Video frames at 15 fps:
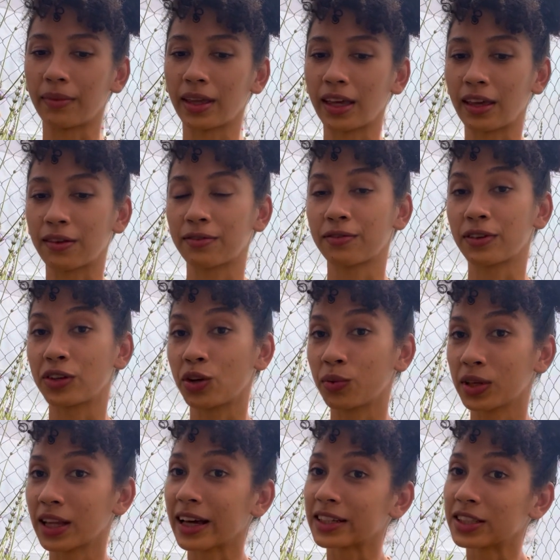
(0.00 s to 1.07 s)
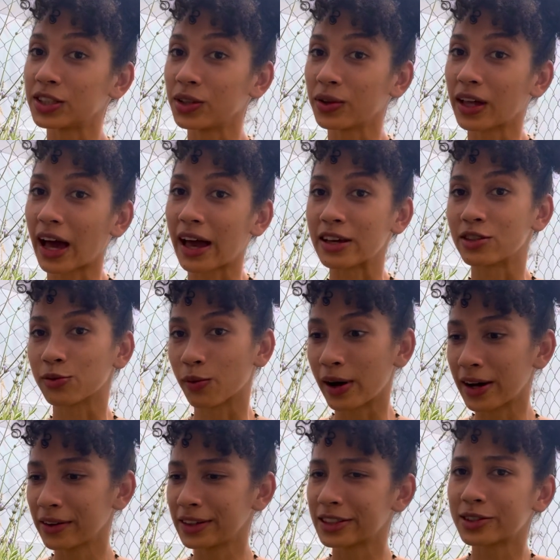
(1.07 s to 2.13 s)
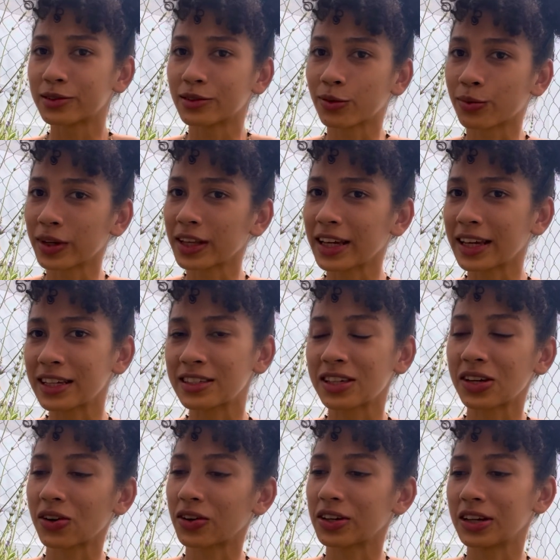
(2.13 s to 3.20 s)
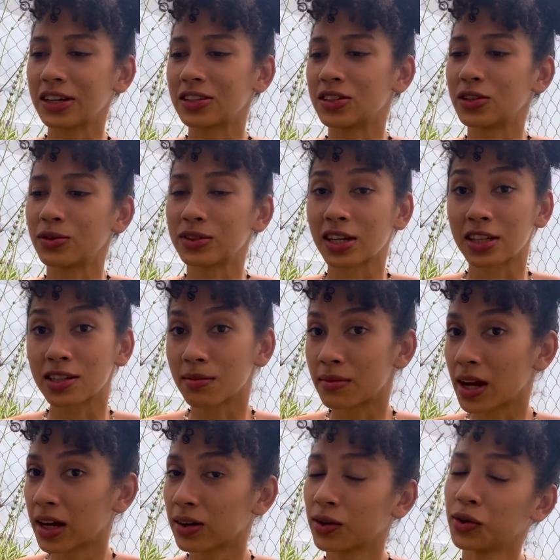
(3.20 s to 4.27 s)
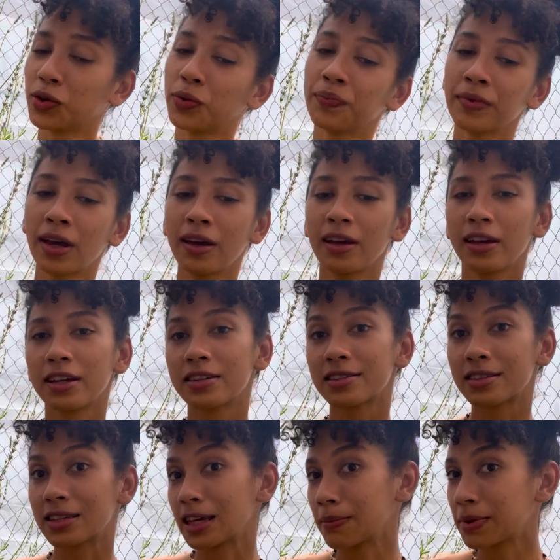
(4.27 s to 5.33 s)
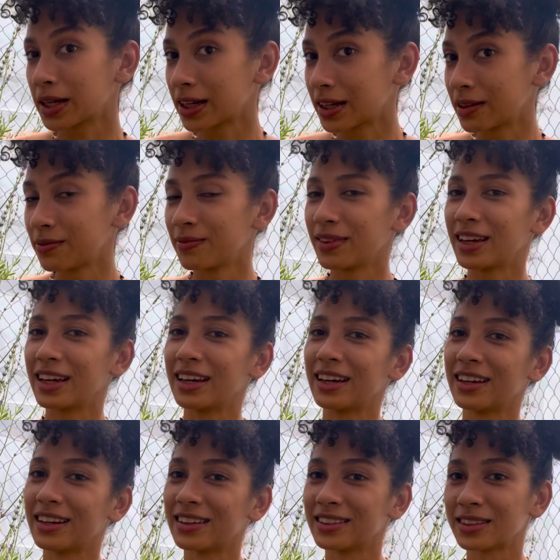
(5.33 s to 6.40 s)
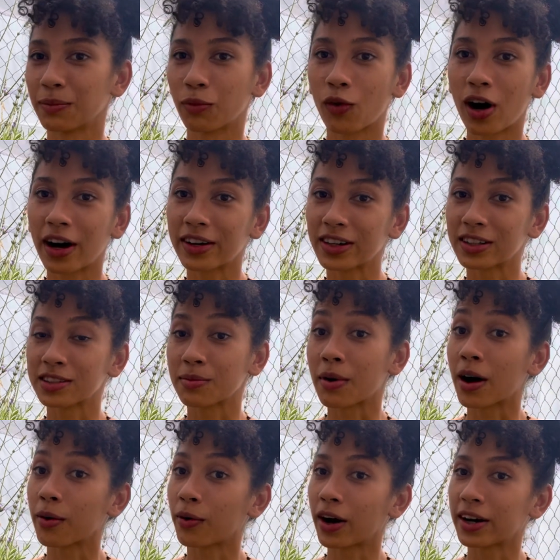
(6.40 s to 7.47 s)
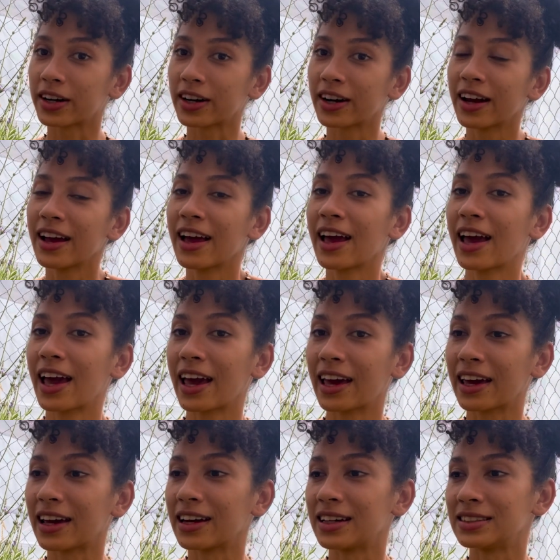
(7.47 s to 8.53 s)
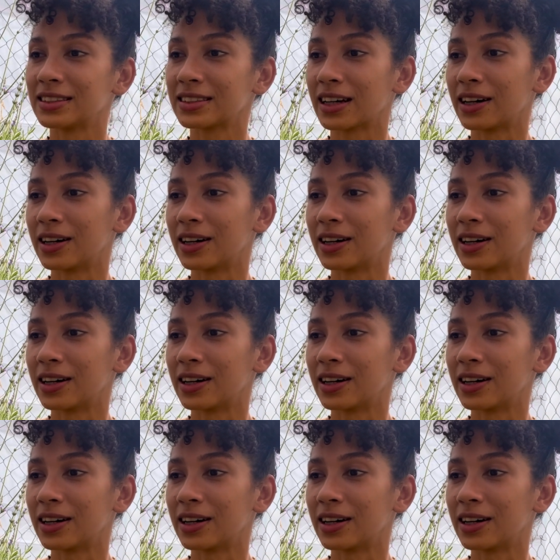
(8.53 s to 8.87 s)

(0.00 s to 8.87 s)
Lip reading: If you would like to do that as well, it's really easy. All you need to do is get some nettle, steep it in some water, some hot water, and